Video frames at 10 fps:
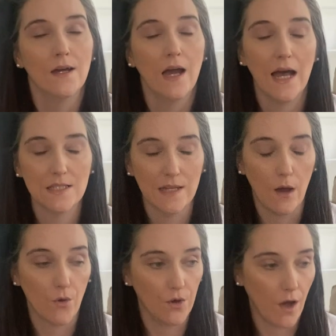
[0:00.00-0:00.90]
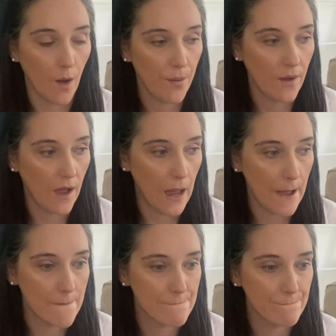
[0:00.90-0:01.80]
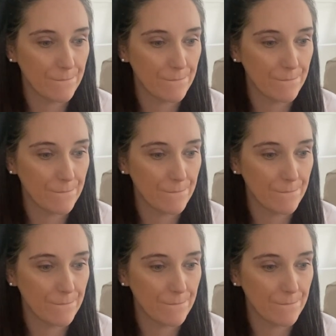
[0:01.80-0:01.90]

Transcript: has now gone up. And